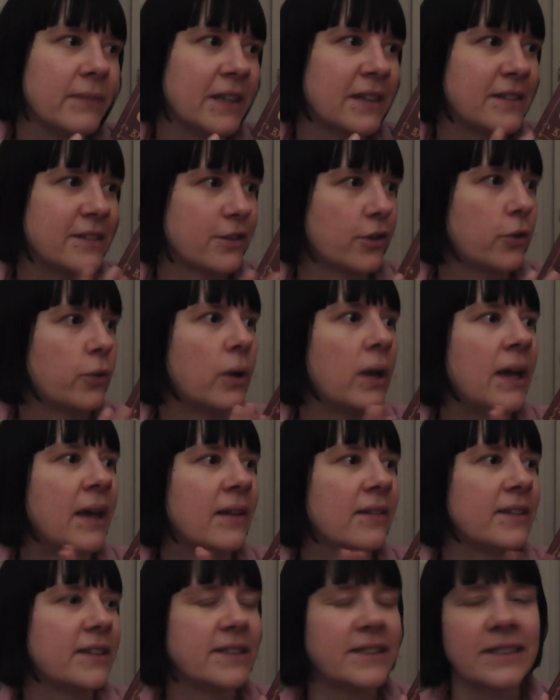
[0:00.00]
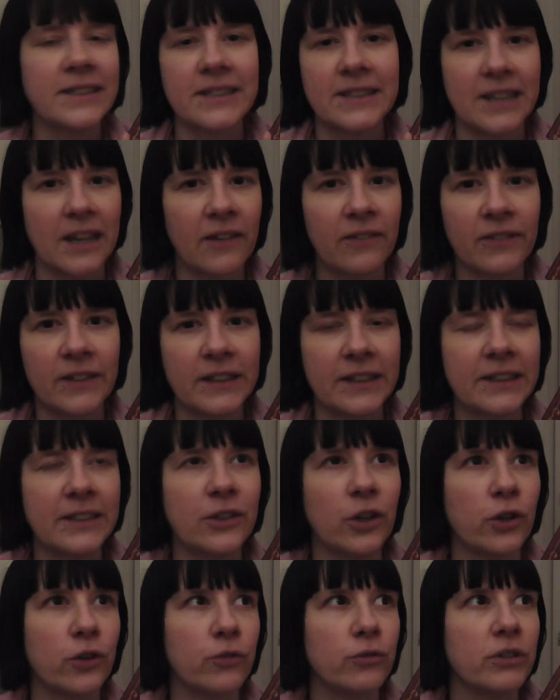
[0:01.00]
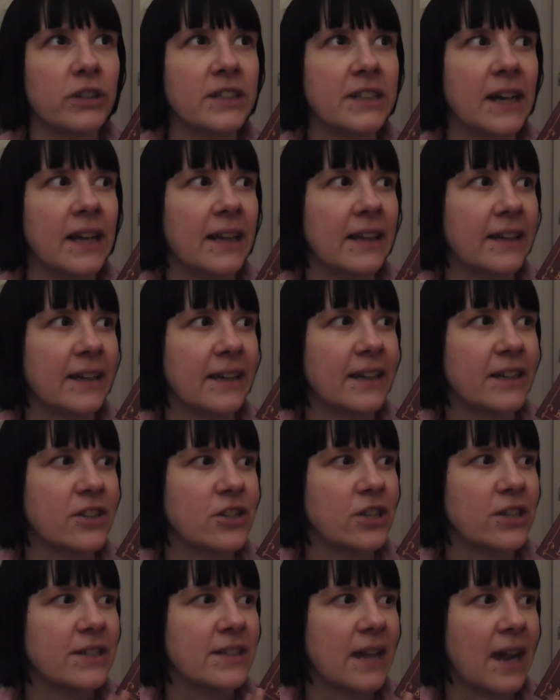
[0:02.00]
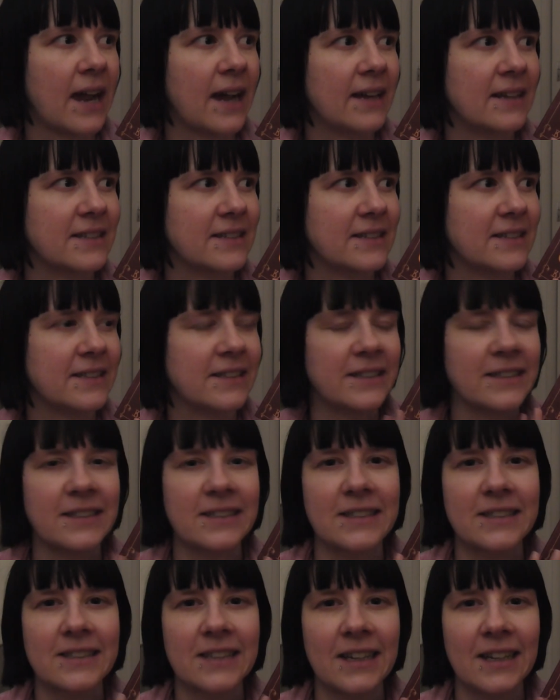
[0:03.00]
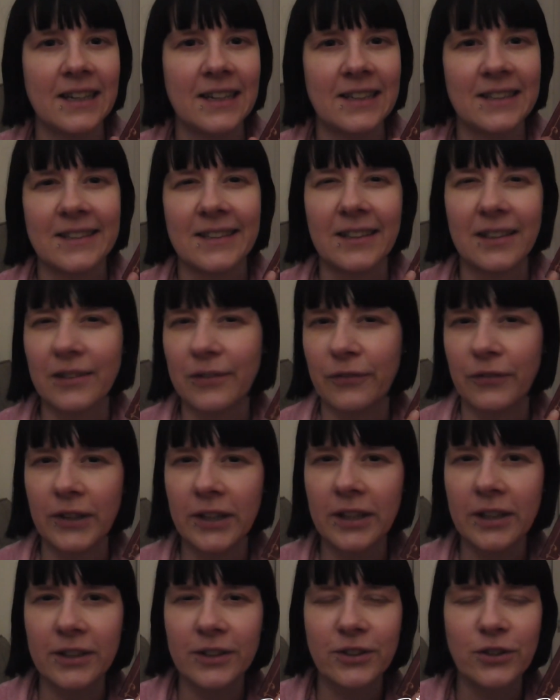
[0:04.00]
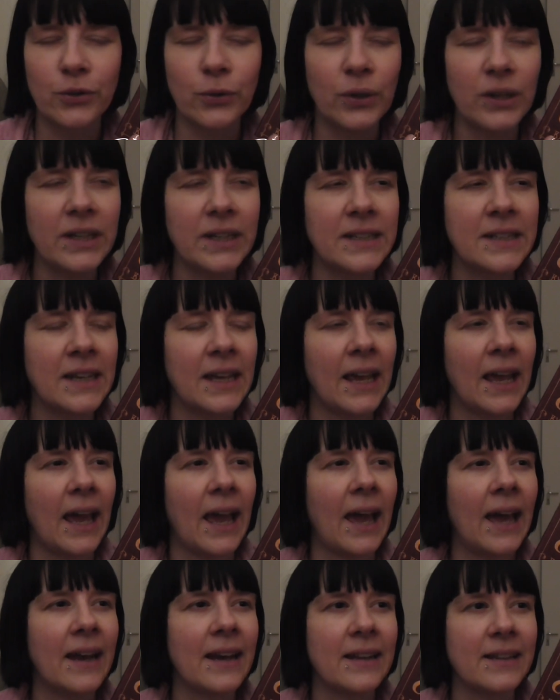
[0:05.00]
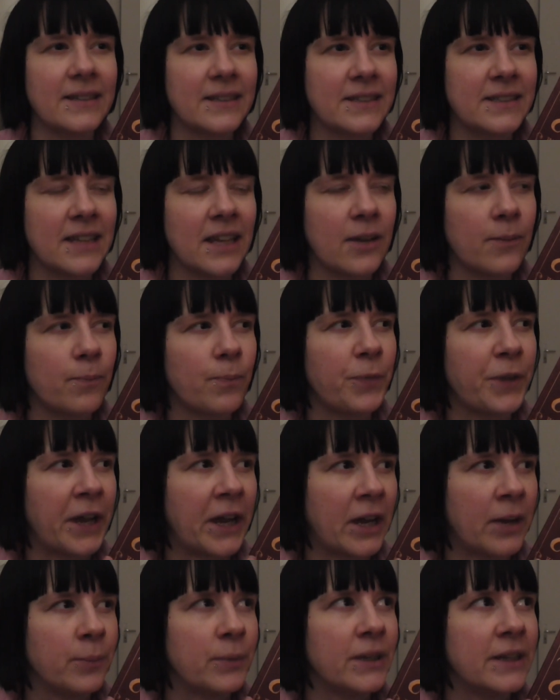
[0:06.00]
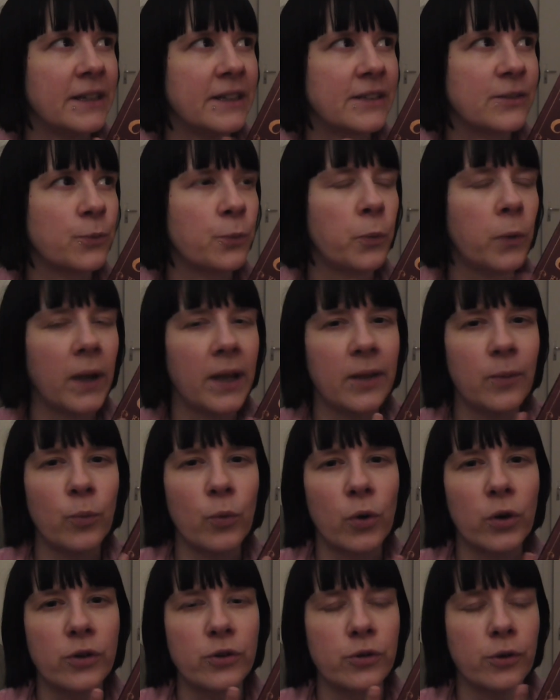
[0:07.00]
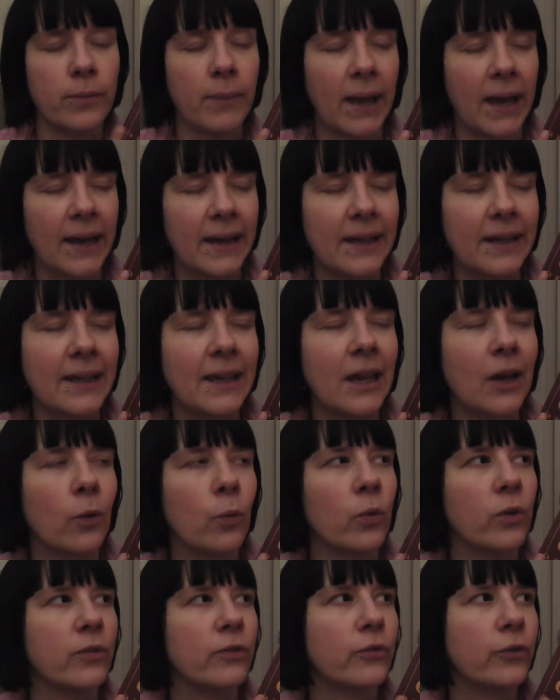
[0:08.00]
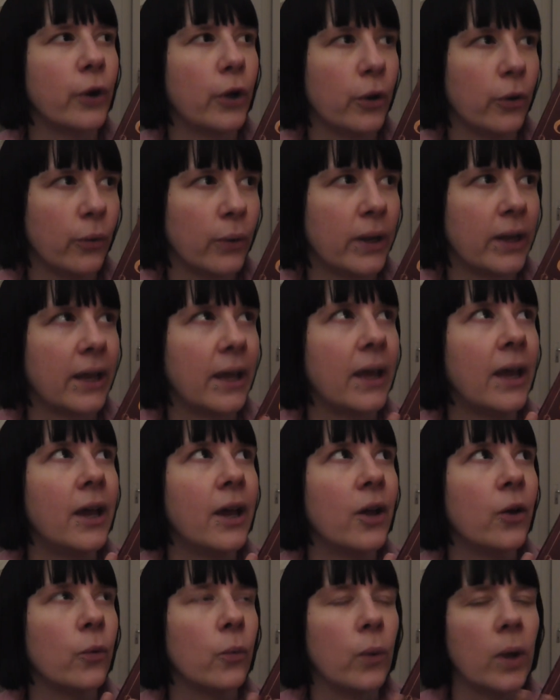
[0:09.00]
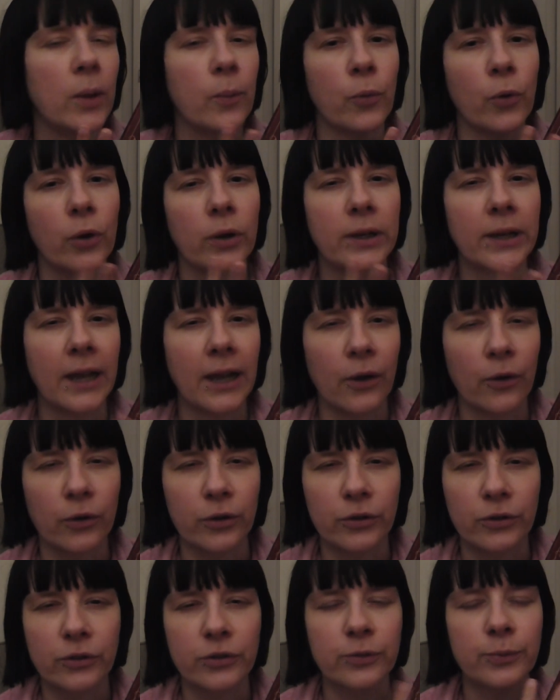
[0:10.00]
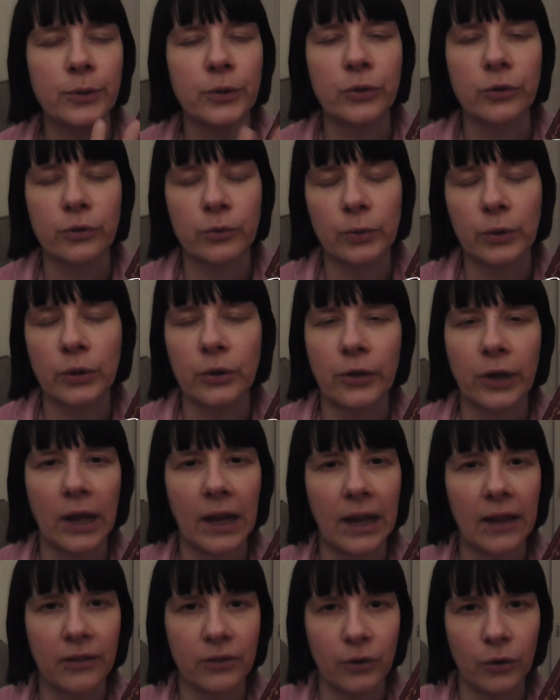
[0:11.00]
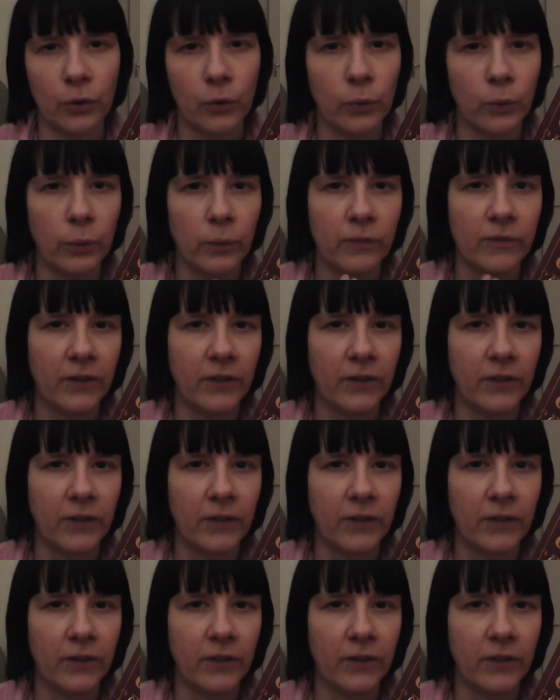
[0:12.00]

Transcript: So this is definitely not a retelling. It just has this feel to it, and at the same time it is way more dramatic and we're following way more characters because we're looking at the whole